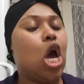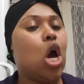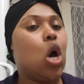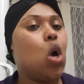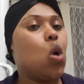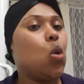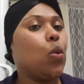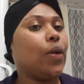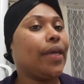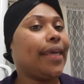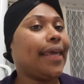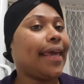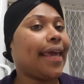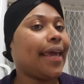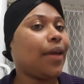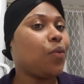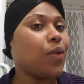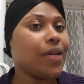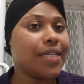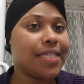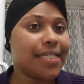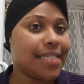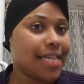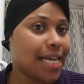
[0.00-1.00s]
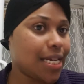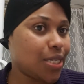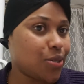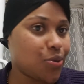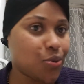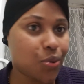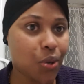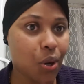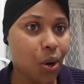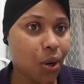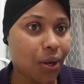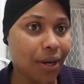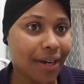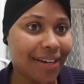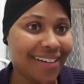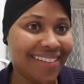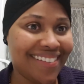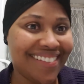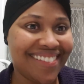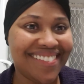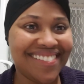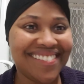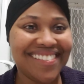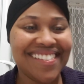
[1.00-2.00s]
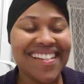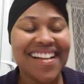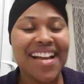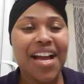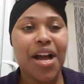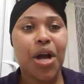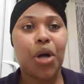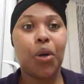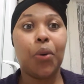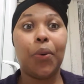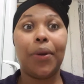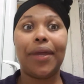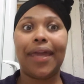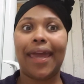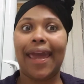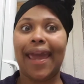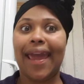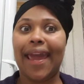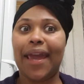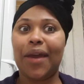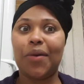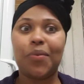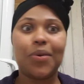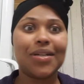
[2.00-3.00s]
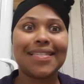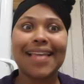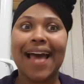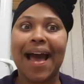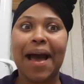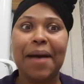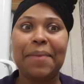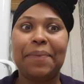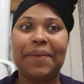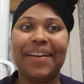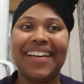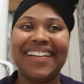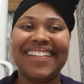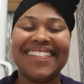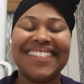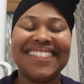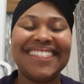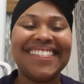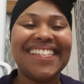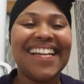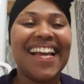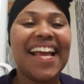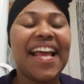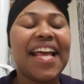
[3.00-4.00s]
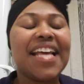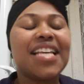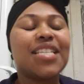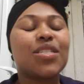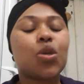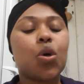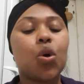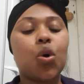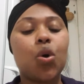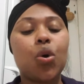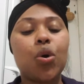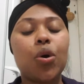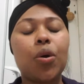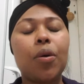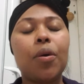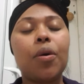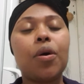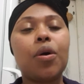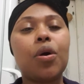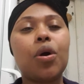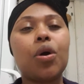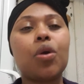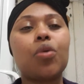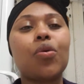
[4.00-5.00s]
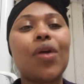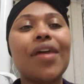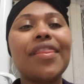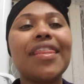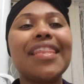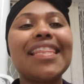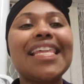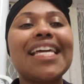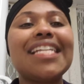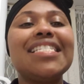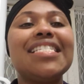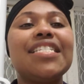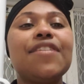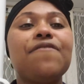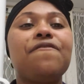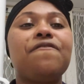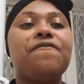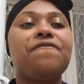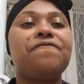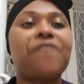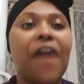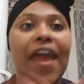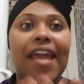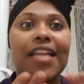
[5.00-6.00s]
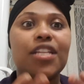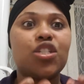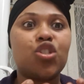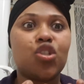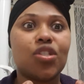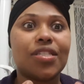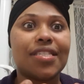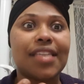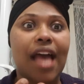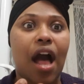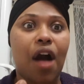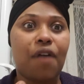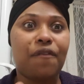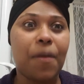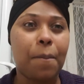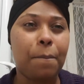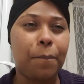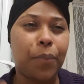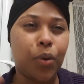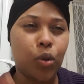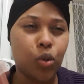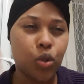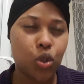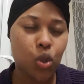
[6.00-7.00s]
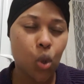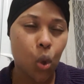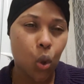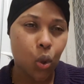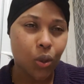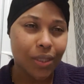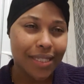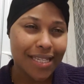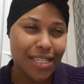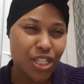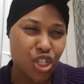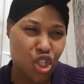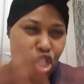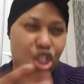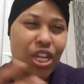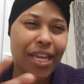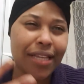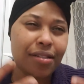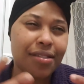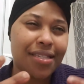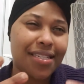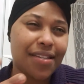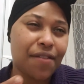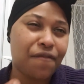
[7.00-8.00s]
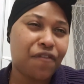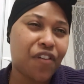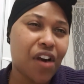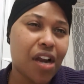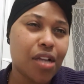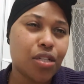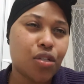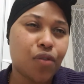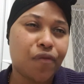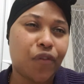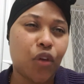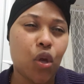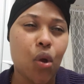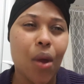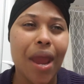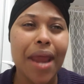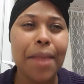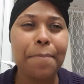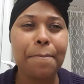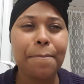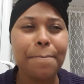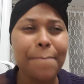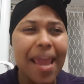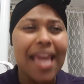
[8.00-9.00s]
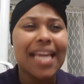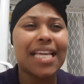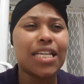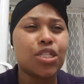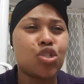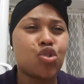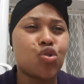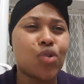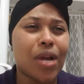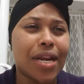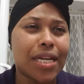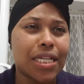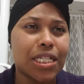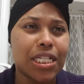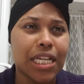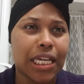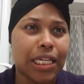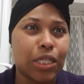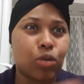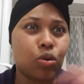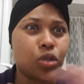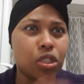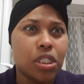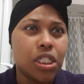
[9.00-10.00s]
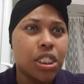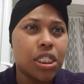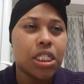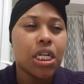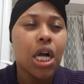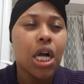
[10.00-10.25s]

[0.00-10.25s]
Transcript: okay, what did I do wrong? Okay, what's happening? So rather than defend yourself and put all these shields in front of you and make it ready, like, oh,